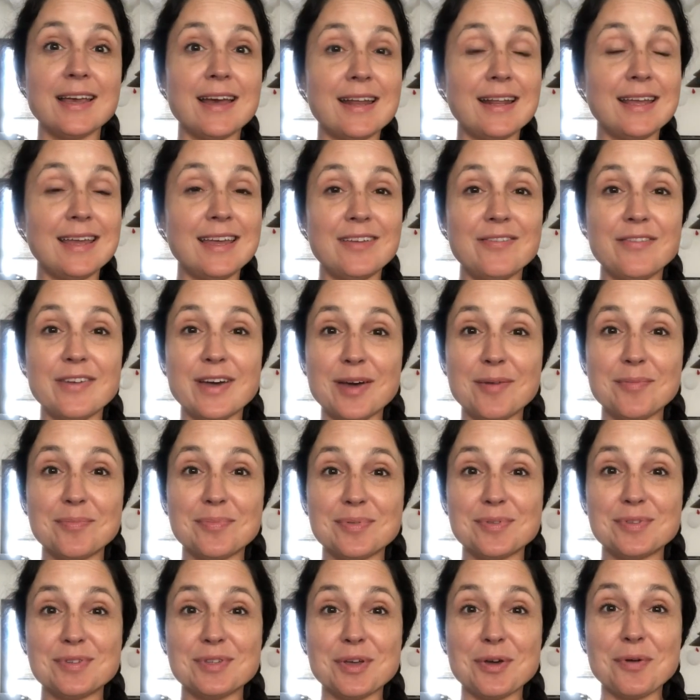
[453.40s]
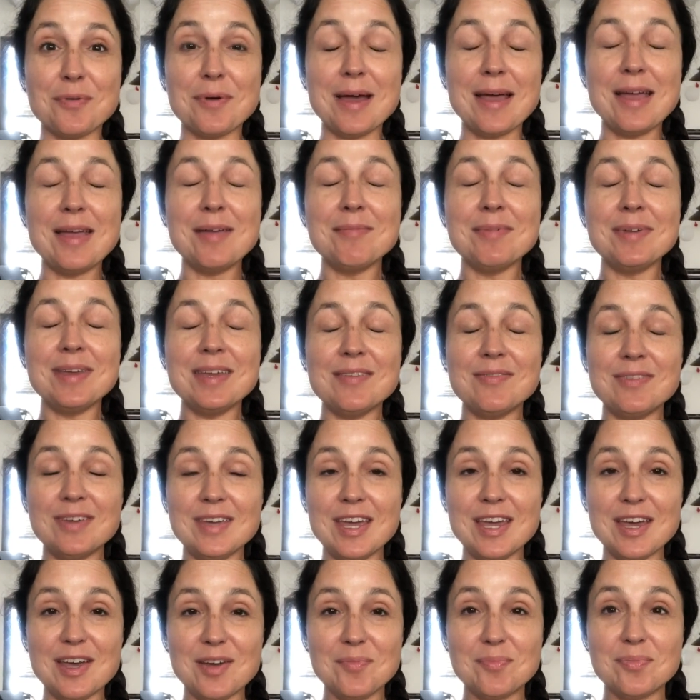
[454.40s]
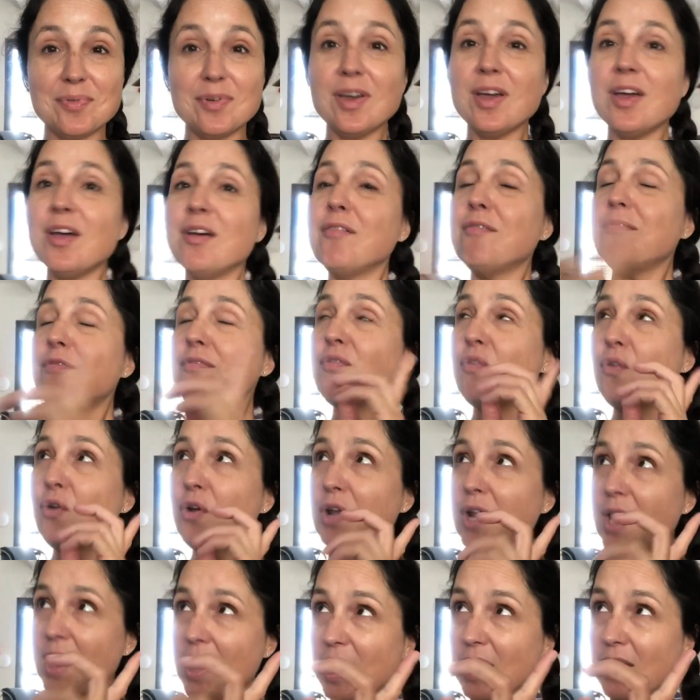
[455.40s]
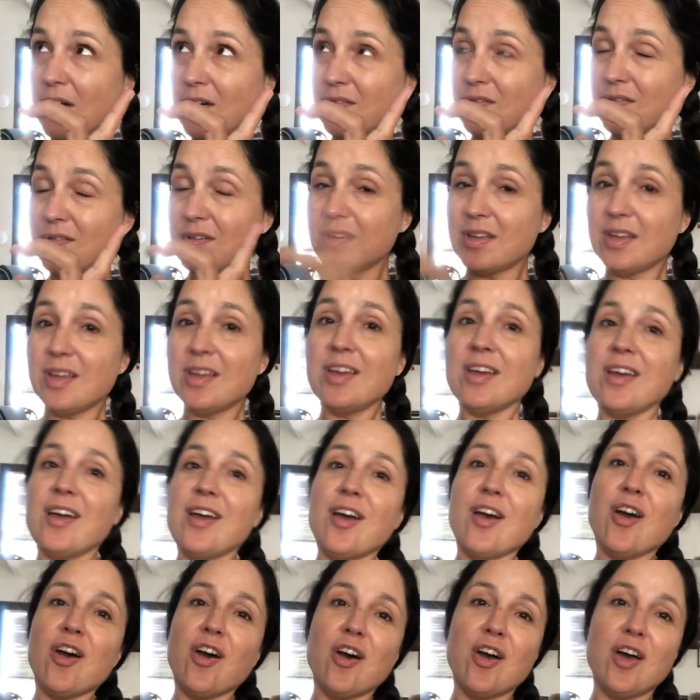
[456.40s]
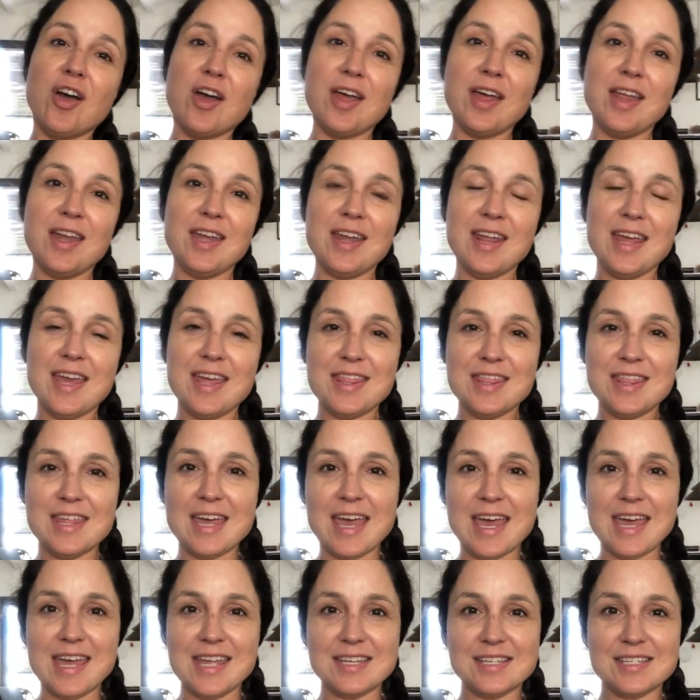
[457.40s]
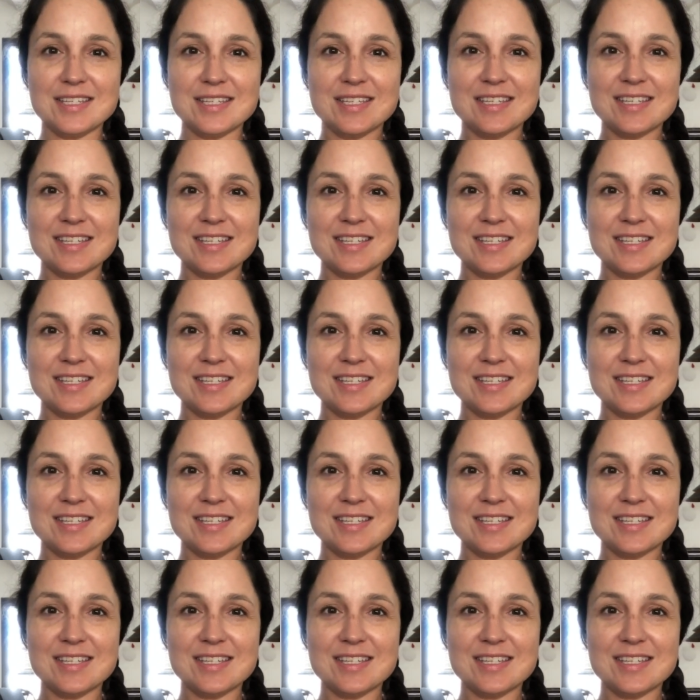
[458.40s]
to give up. So I am giving up for now on that